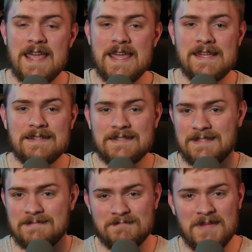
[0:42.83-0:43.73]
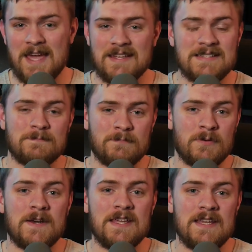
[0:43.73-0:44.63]
and yeah, it's
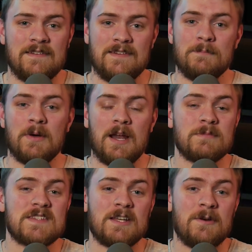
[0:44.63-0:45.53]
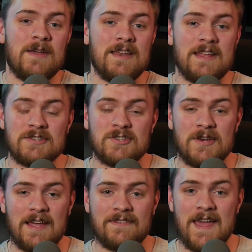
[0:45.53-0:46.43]
pretty easy, but I'm just gonna go ahead and show
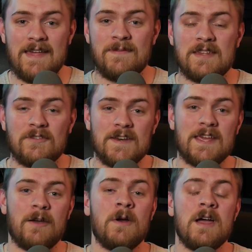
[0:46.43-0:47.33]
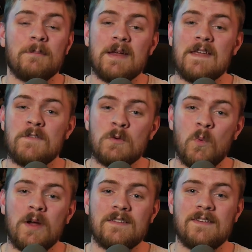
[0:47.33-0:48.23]
you guys that in this video. But if you
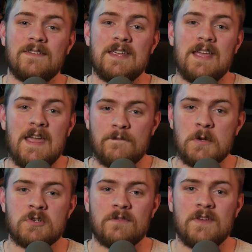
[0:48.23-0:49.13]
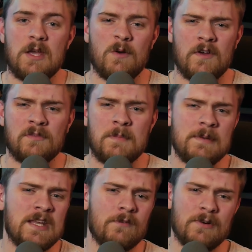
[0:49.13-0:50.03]
want to see a future video of us
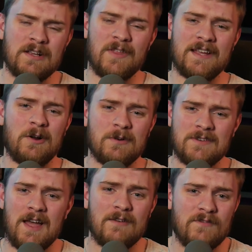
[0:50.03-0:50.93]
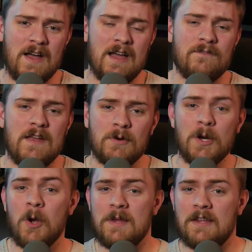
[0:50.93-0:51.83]
maybe covering like our top 5
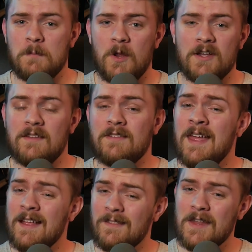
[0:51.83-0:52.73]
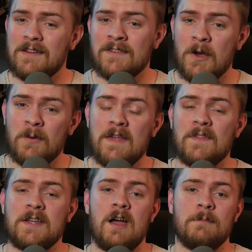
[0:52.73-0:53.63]
favorite OBS plugins, let us know in
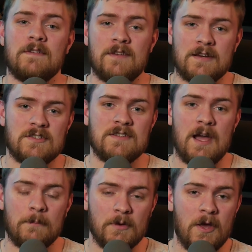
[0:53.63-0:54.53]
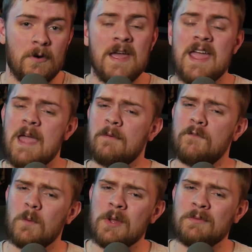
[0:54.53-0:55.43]
the comment section down below. And
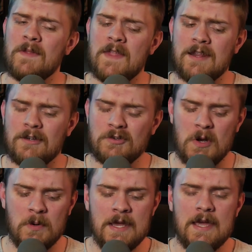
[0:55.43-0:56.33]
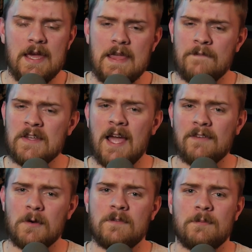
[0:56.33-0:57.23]
before we run that intro, if you
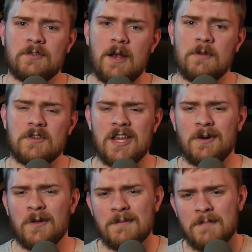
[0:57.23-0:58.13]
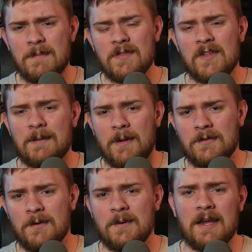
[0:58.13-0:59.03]
guys aren't subscribed to the channel, maybe think
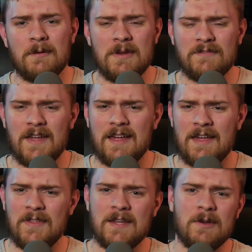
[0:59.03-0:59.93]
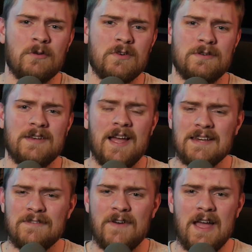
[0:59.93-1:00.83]
about doing it. We've got, I think, over
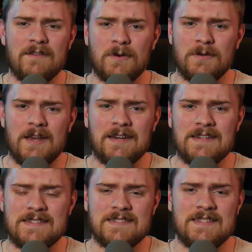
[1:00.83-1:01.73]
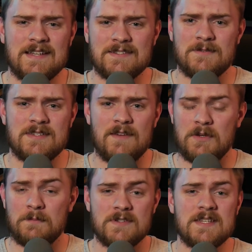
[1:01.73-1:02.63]
95 or 96 or
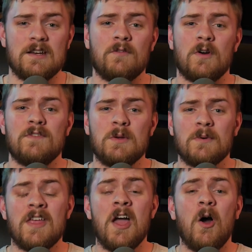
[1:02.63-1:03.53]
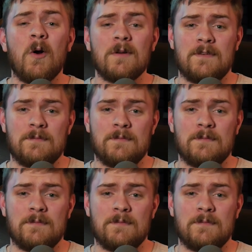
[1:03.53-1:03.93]
7% of our viewers aren't